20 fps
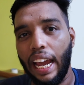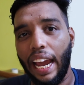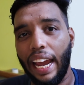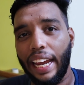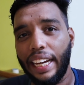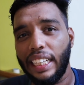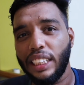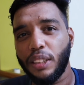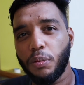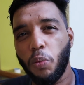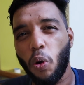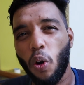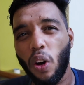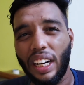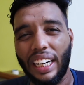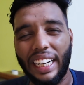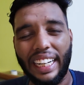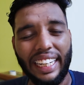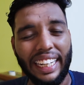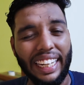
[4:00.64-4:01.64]
and it is
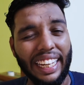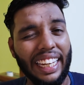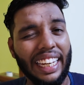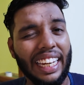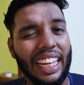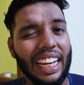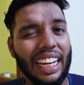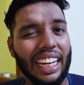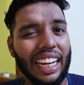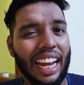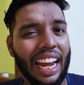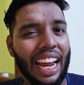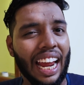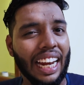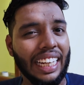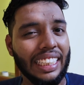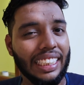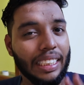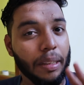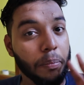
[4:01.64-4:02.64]
more cleaner
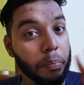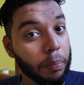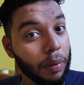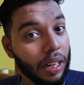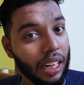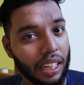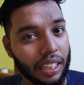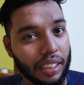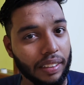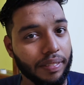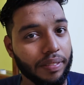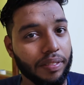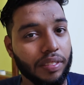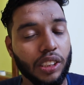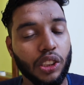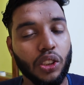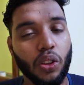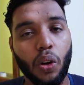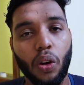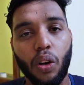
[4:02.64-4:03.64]
and simpler
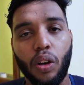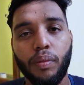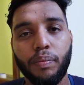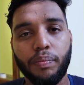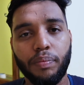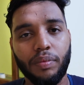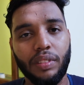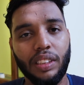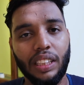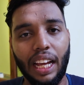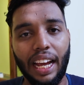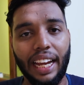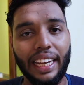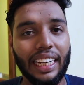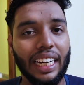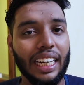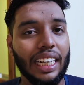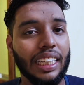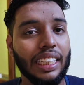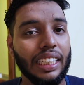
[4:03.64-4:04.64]
so
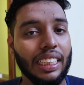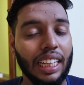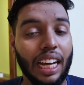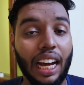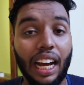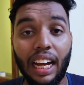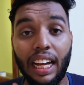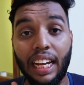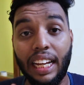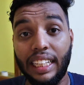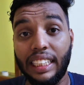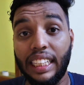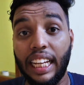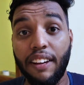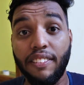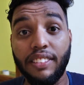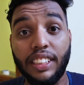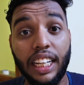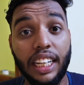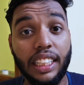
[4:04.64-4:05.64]
icon the they
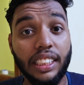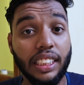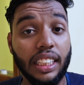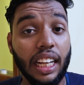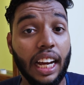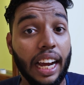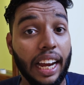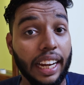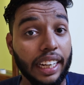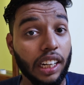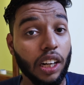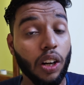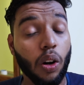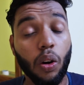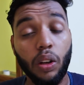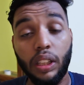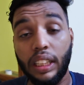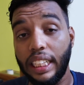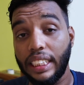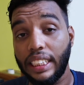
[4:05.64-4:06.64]
have changed the icon
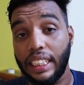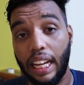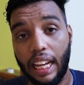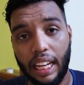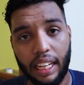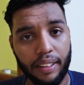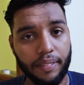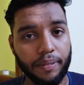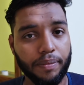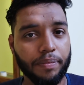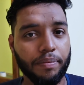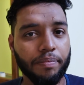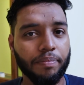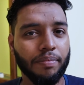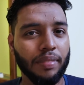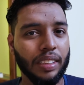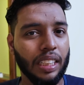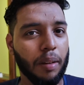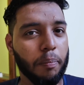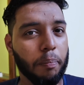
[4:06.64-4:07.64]
on this
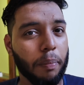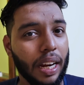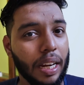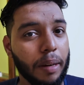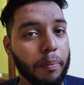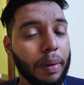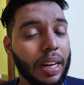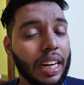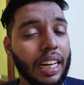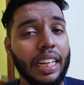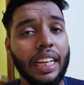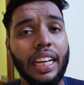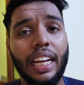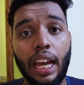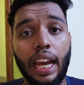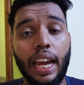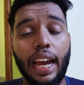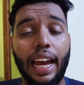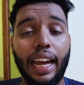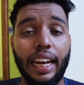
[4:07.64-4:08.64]
Pie build
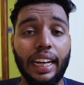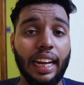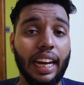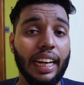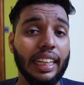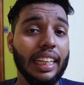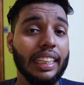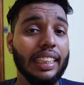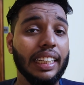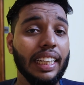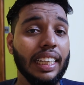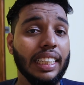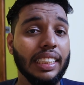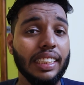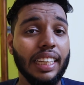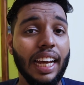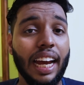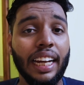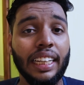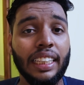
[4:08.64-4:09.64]
and another thing is
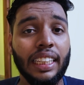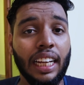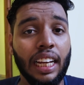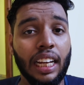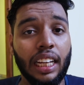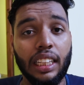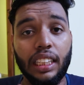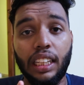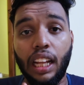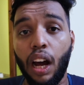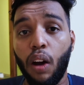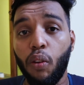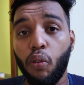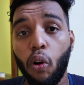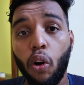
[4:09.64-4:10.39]
that the